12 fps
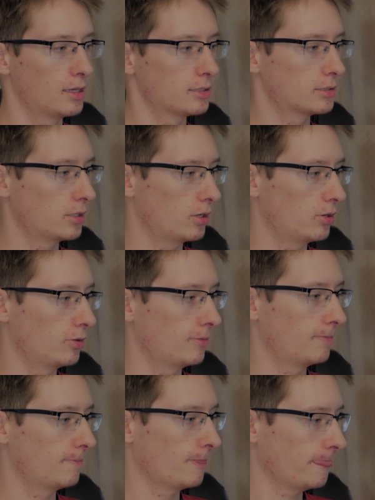
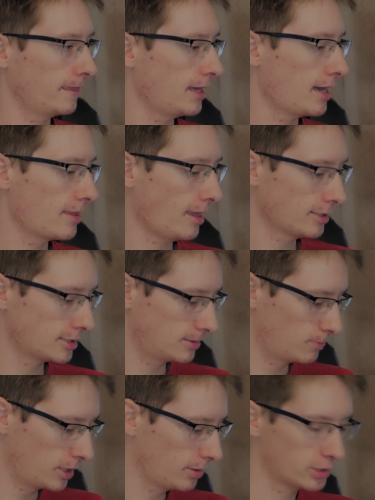So yeah, that
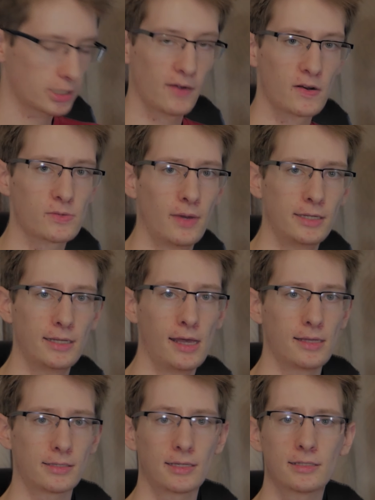pretty much covers my desk.